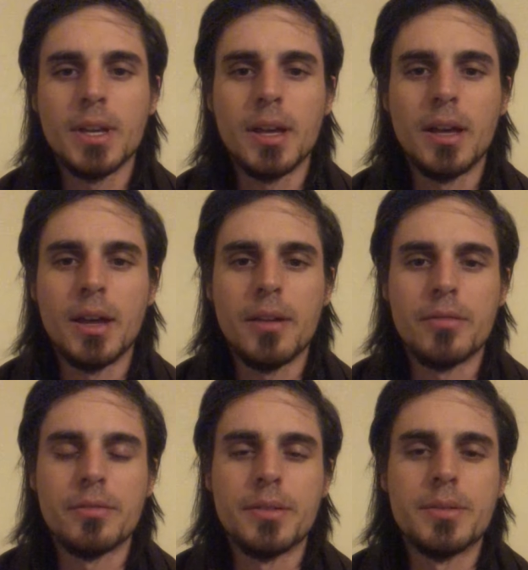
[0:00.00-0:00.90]
I have
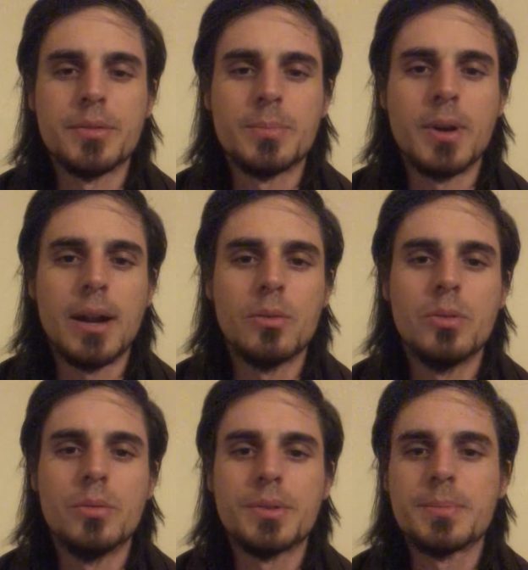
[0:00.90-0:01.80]
a friend
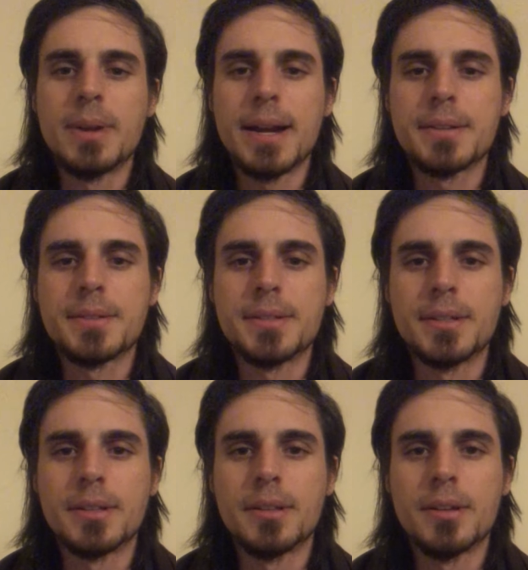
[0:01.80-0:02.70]
who was
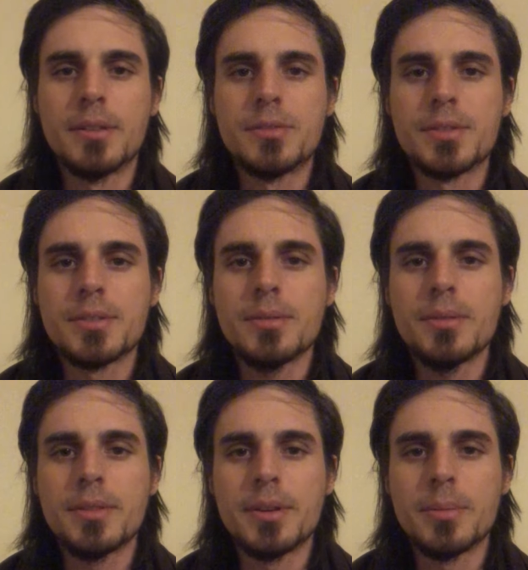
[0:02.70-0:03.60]
practicing
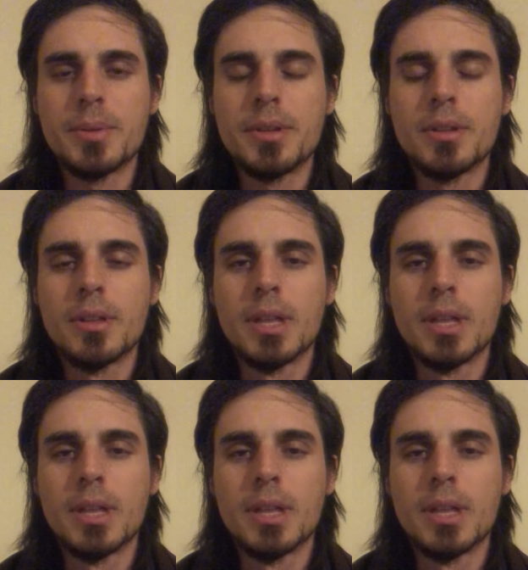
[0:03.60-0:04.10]
Gestalt therapy,